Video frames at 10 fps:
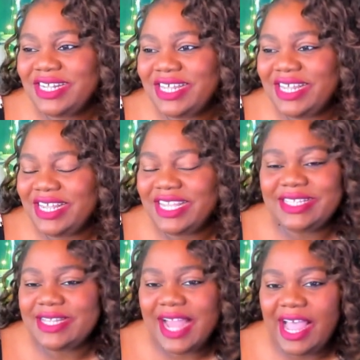
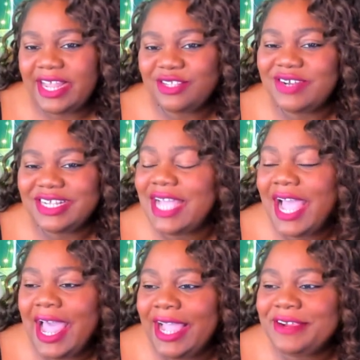it's on a
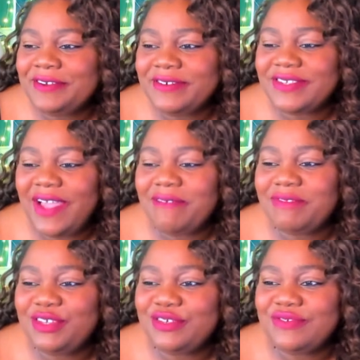diagonal, so I have
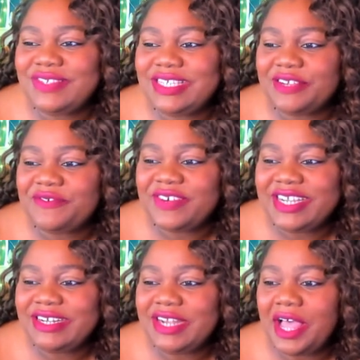to use
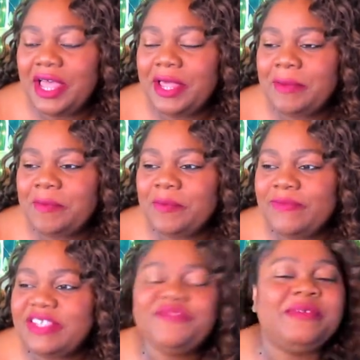different
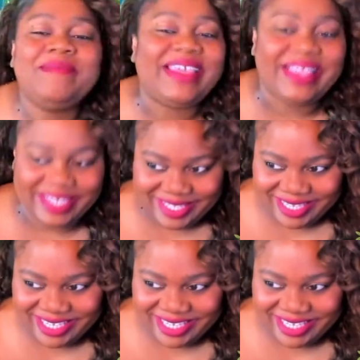methods